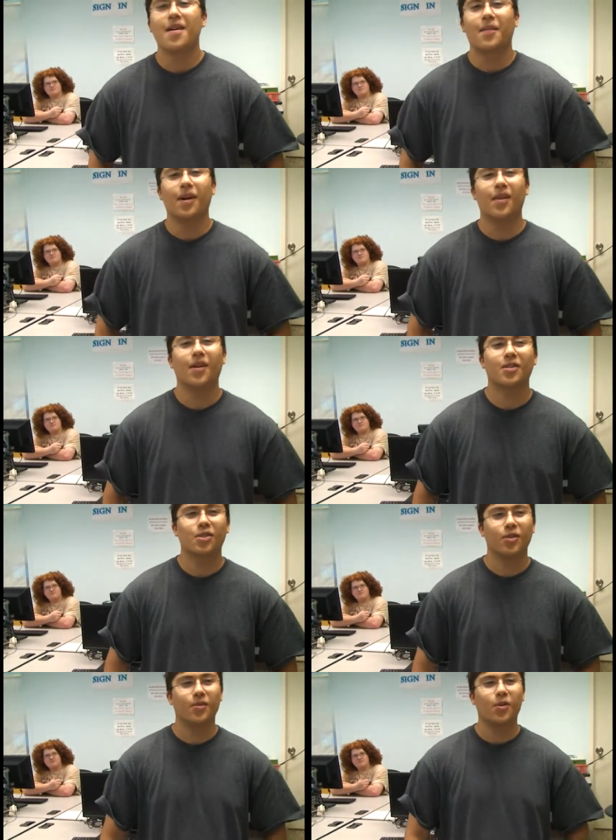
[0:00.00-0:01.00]
My
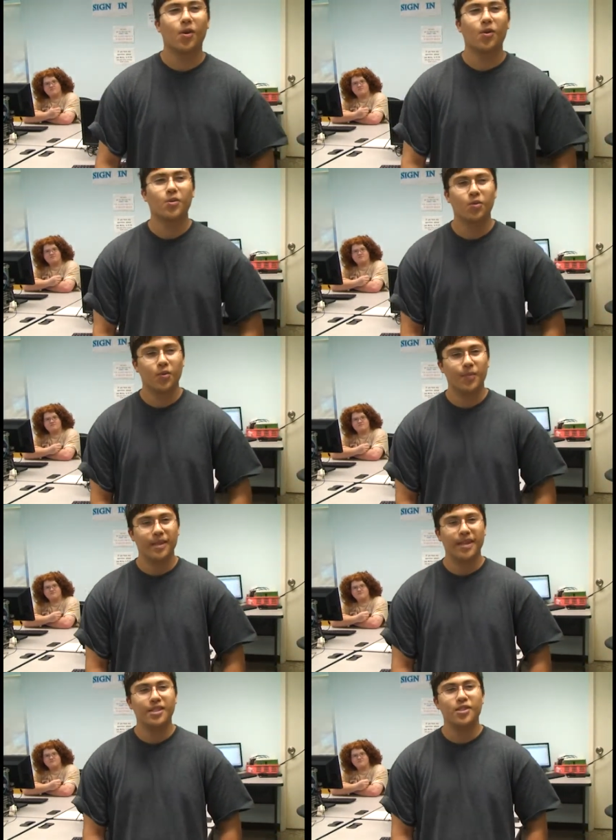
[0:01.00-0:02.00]
long-term goals would
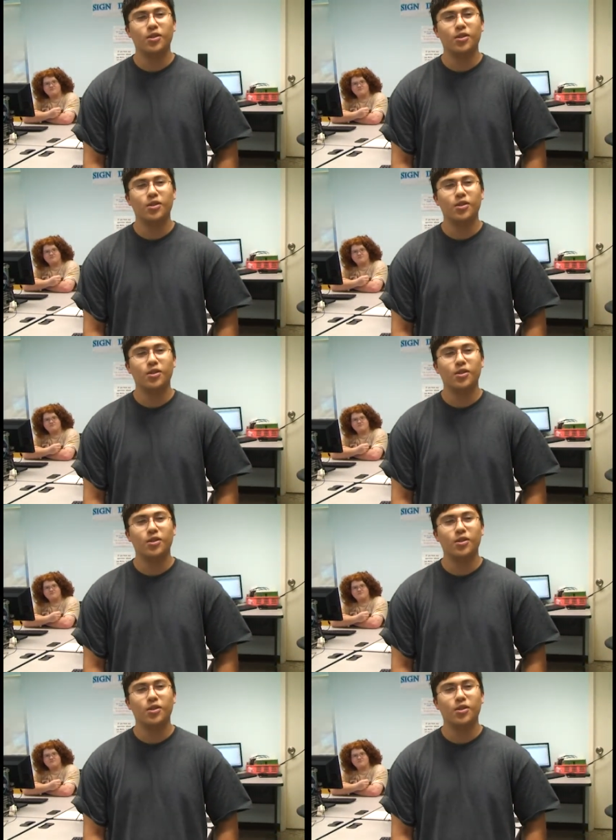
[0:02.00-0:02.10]
be